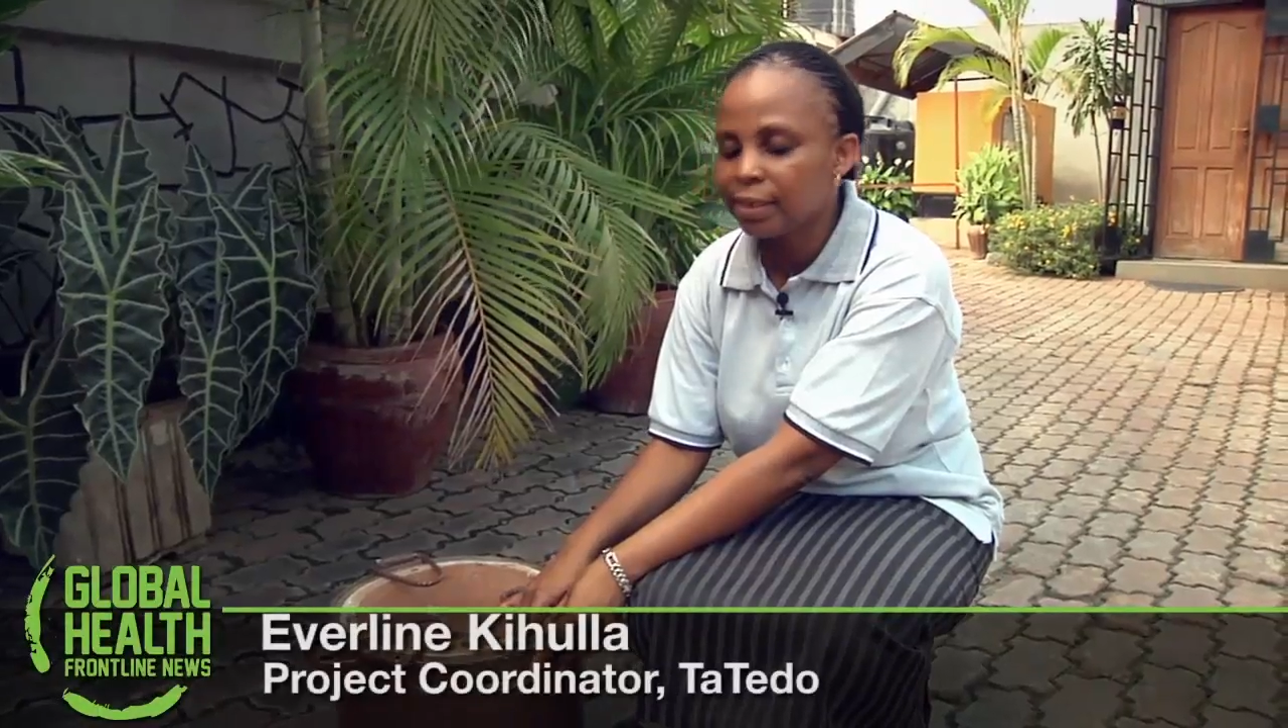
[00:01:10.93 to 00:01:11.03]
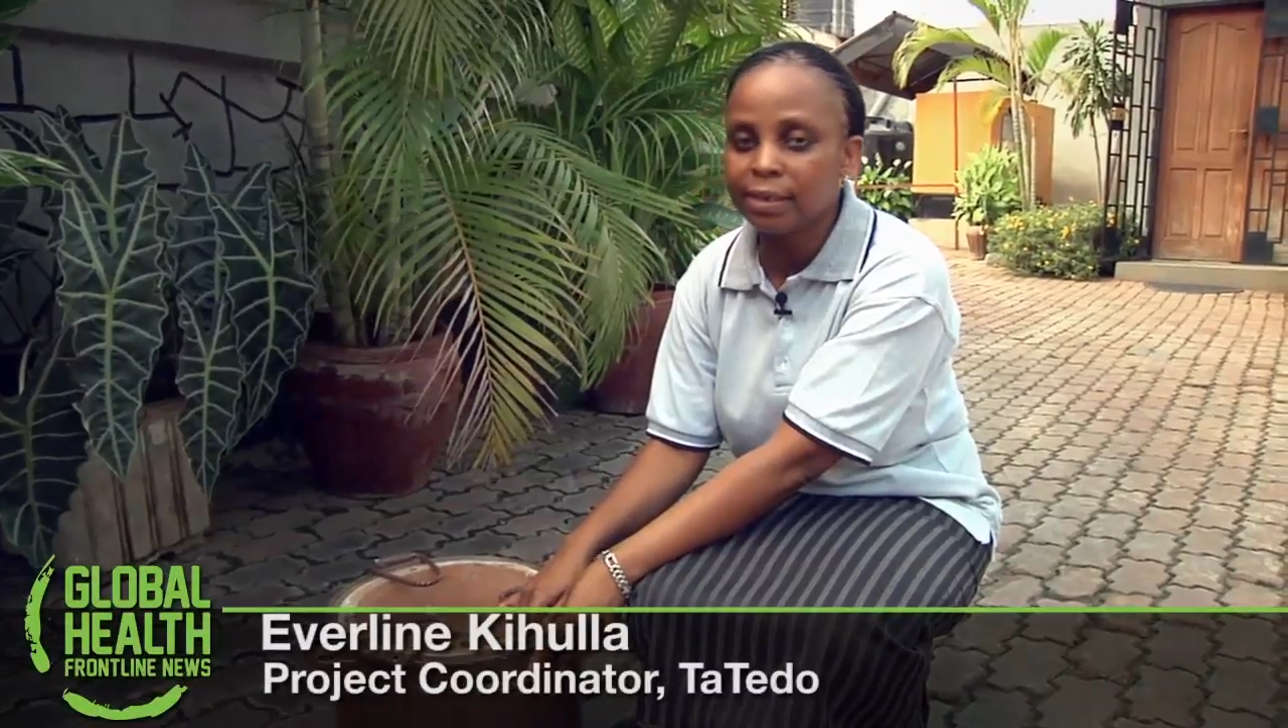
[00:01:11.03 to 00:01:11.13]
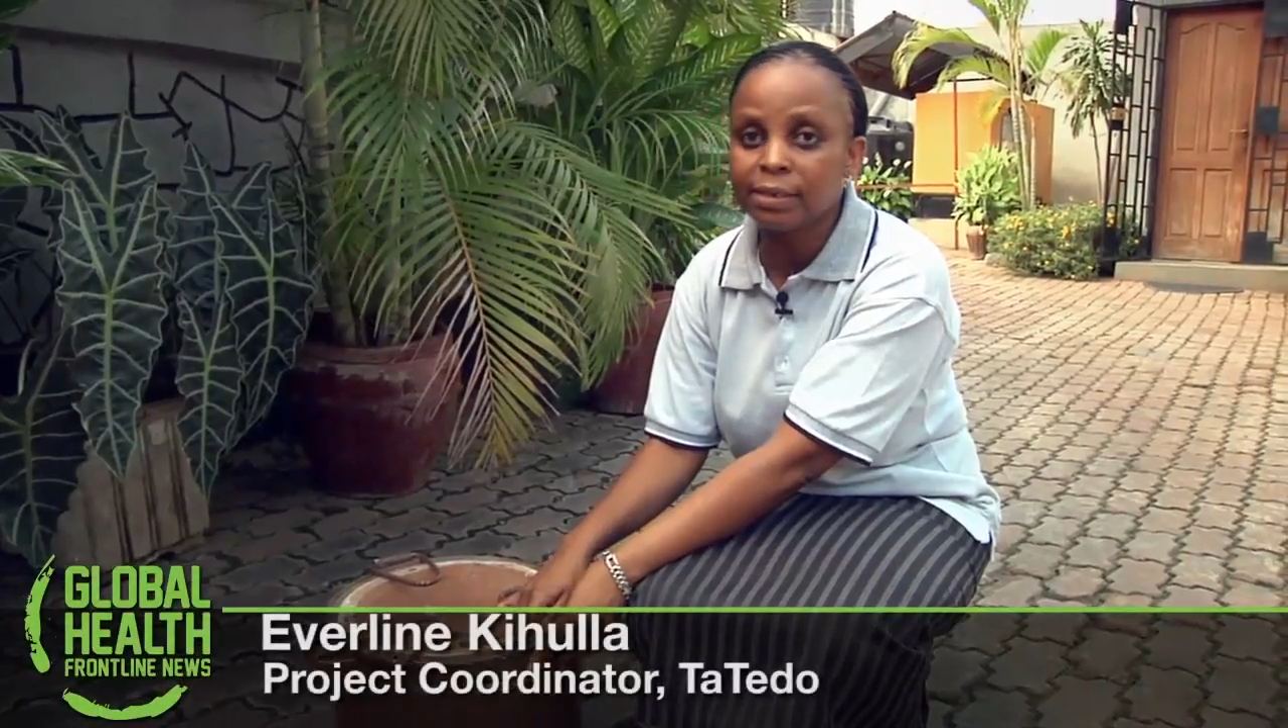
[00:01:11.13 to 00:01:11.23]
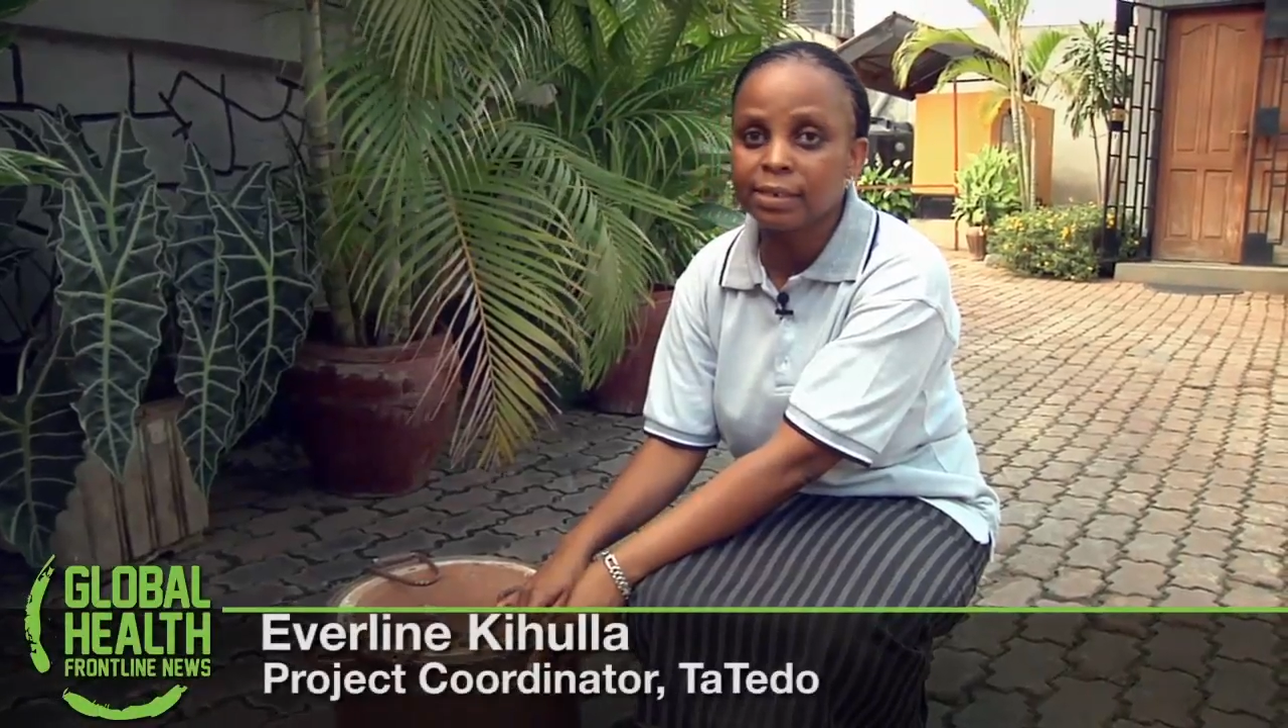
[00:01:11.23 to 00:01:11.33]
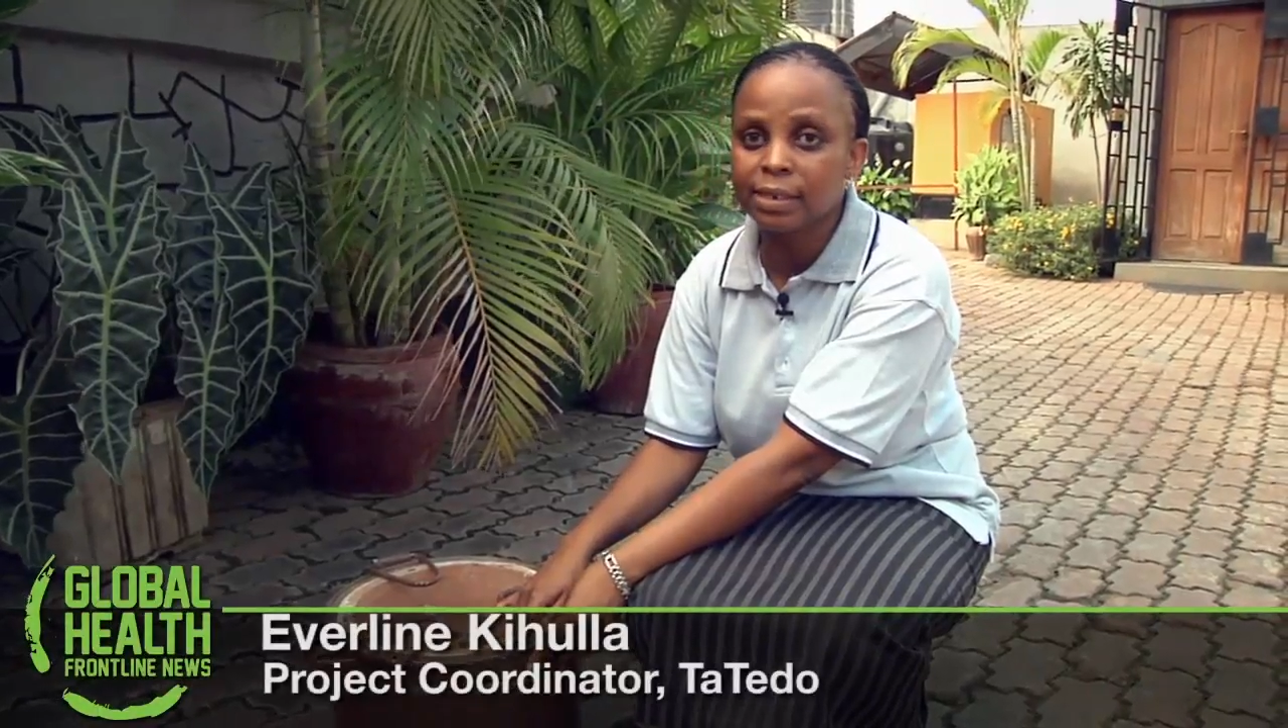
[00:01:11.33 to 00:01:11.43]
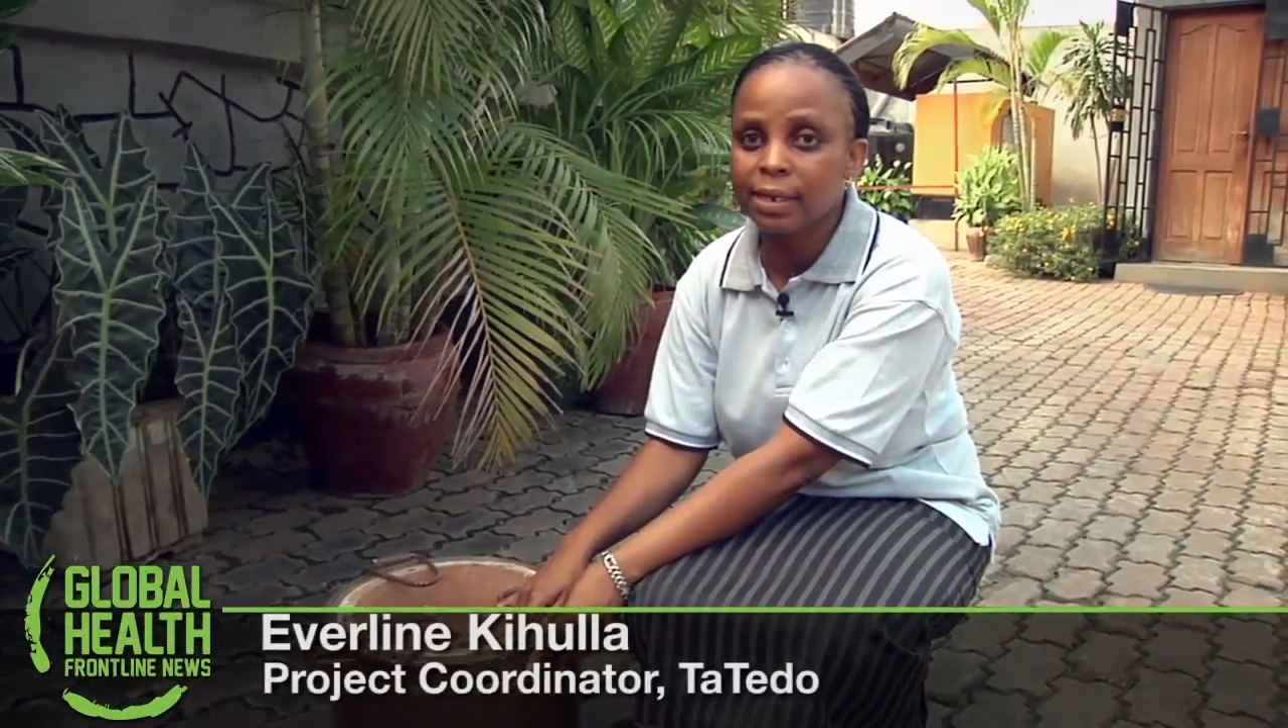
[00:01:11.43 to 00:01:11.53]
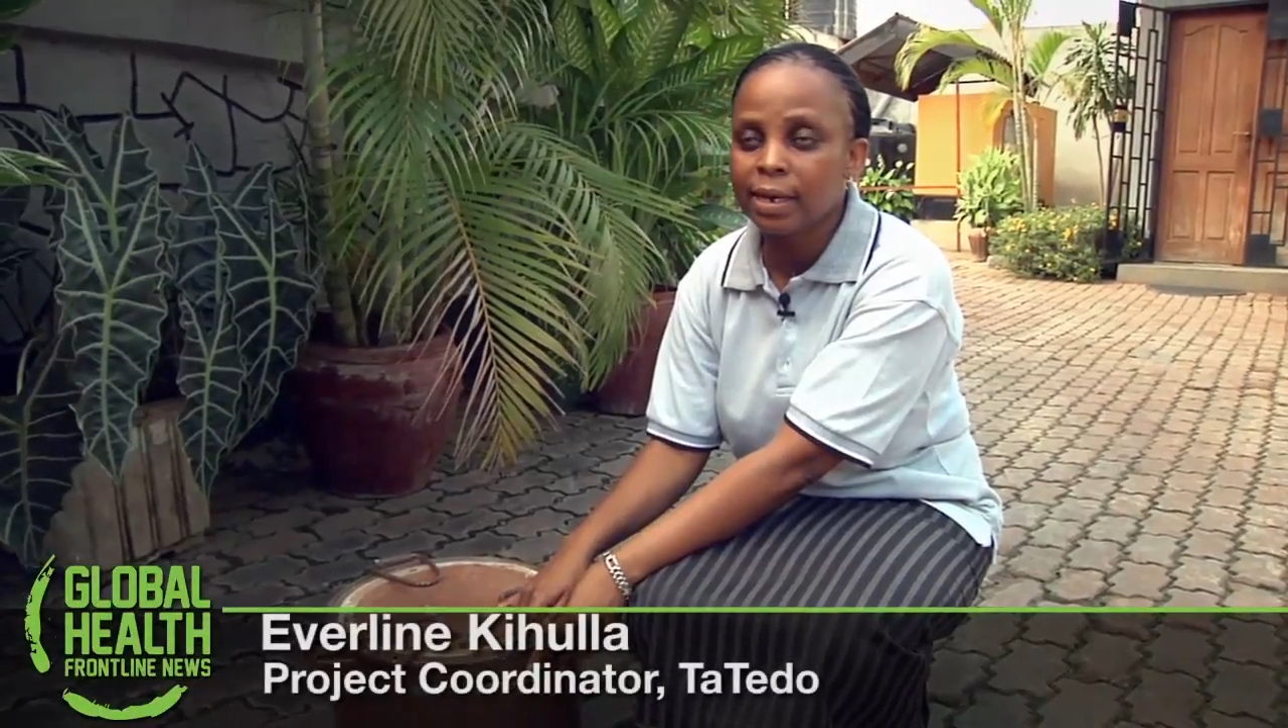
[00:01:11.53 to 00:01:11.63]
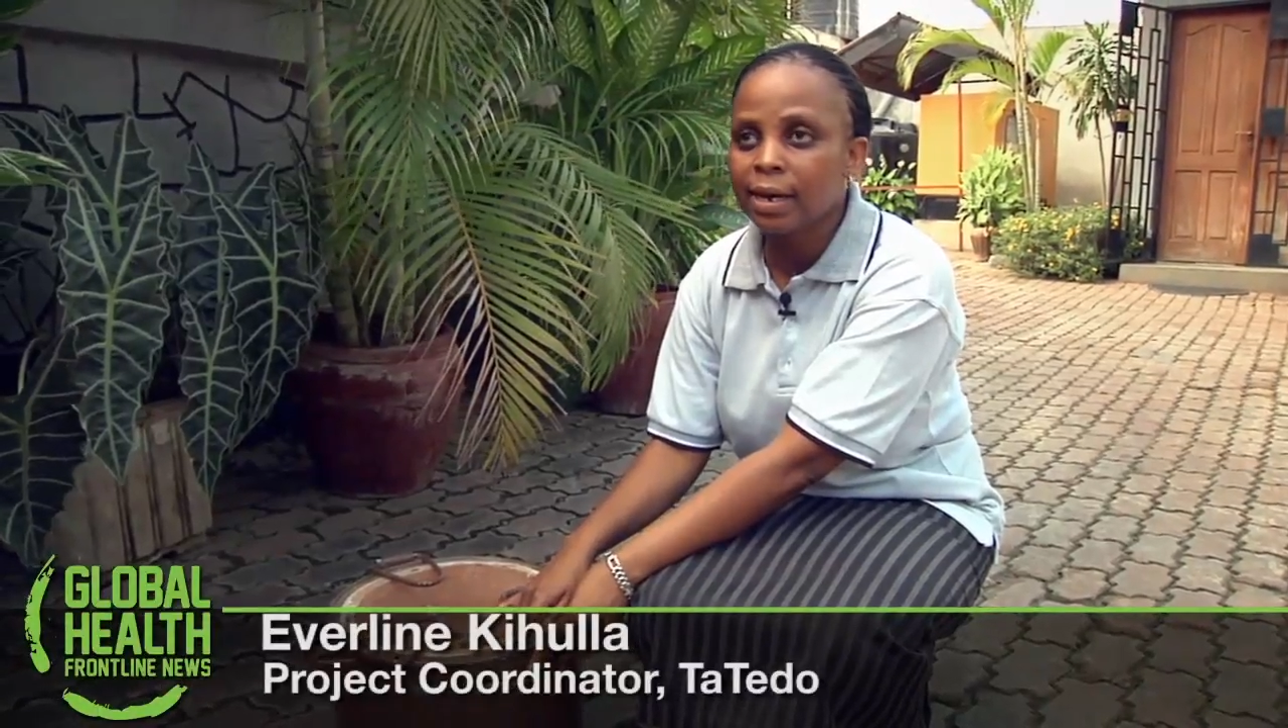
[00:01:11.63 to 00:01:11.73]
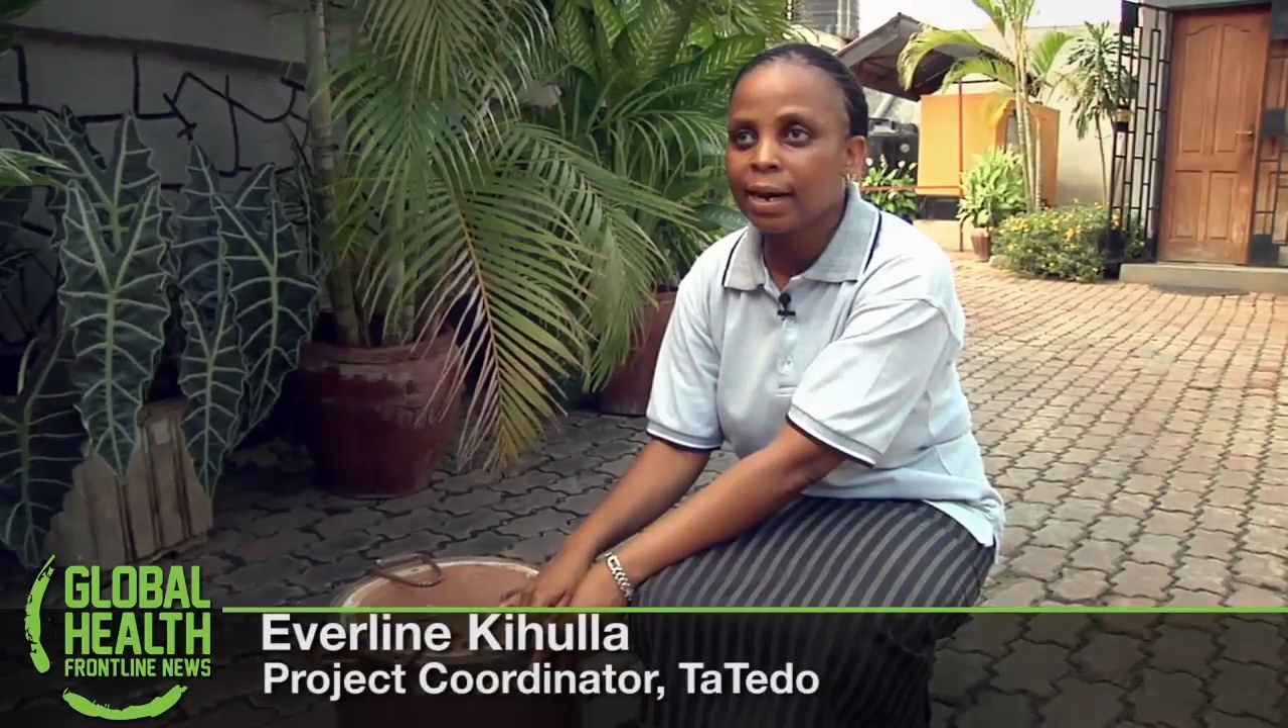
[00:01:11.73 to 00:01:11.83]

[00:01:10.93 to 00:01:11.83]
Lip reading: and it